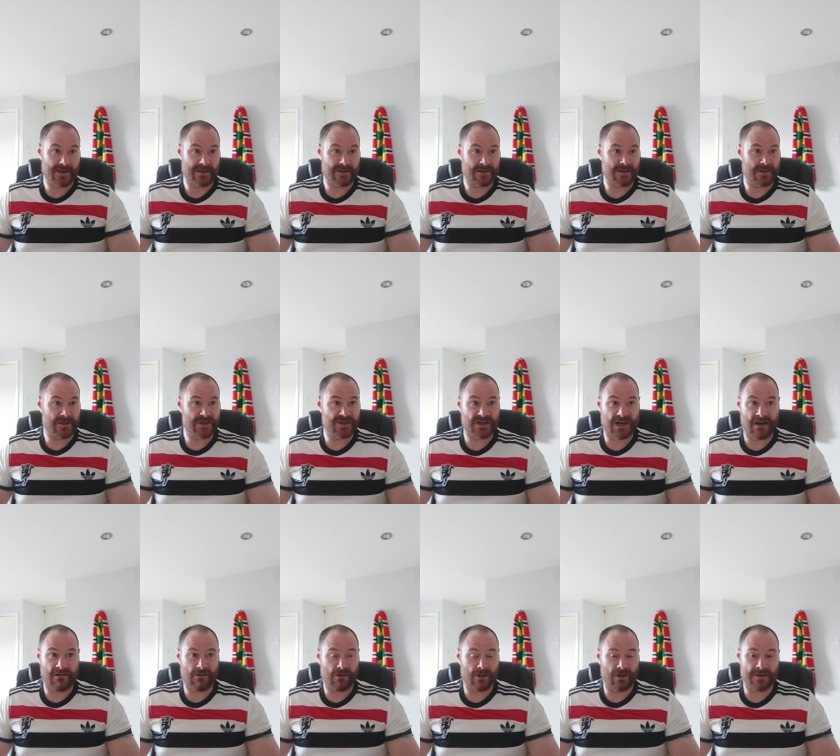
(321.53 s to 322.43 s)
think they
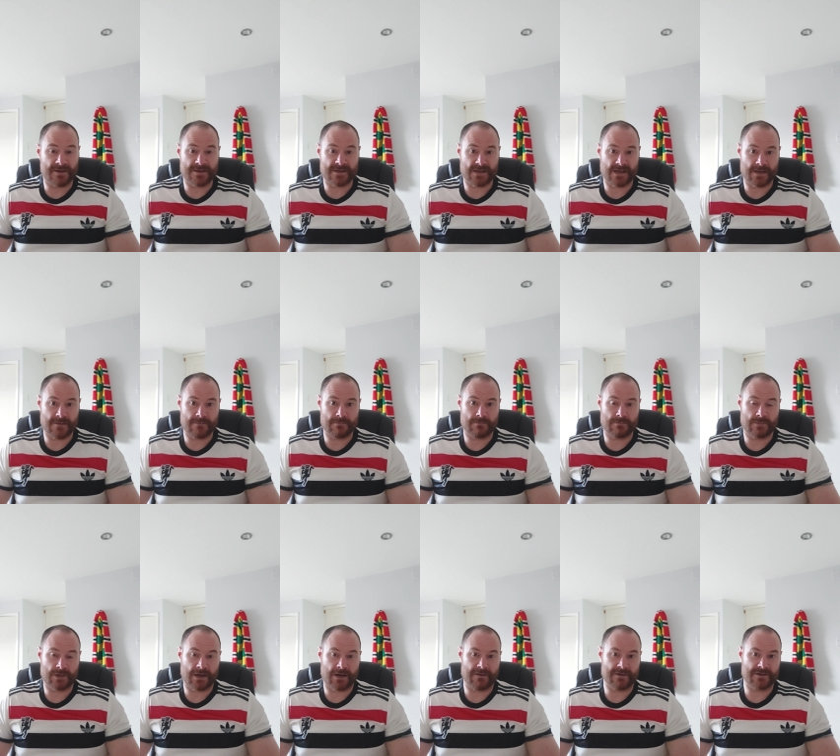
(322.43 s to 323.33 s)
share a lot of the same
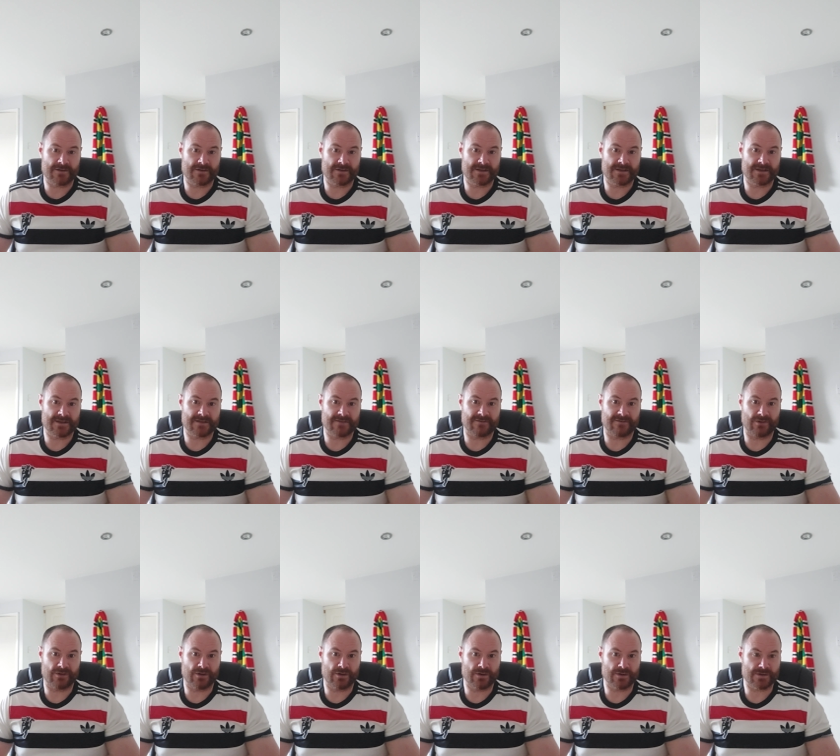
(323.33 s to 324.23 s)
characteristics and
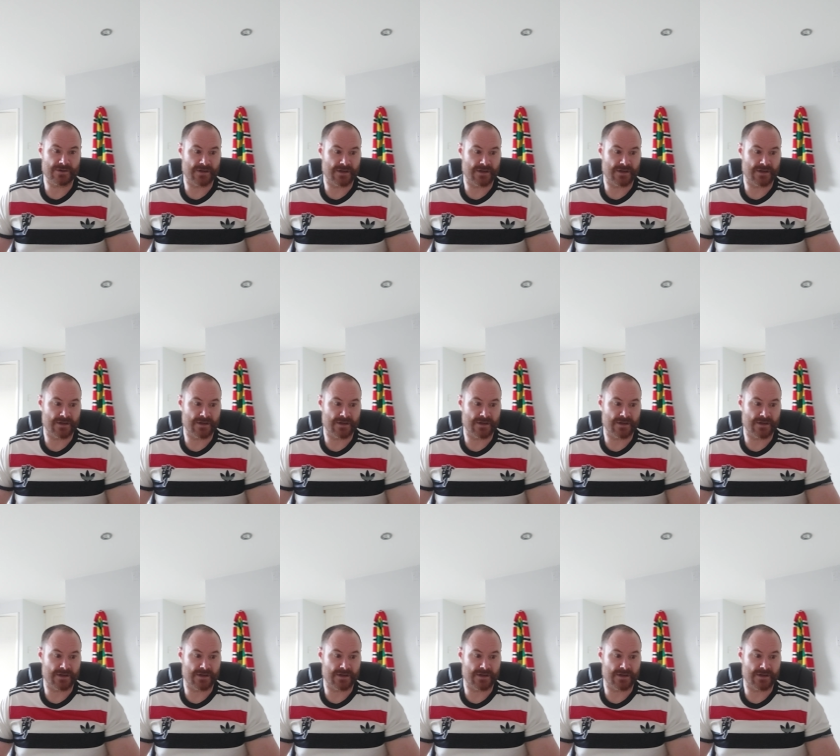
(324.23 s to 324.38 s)
flaws.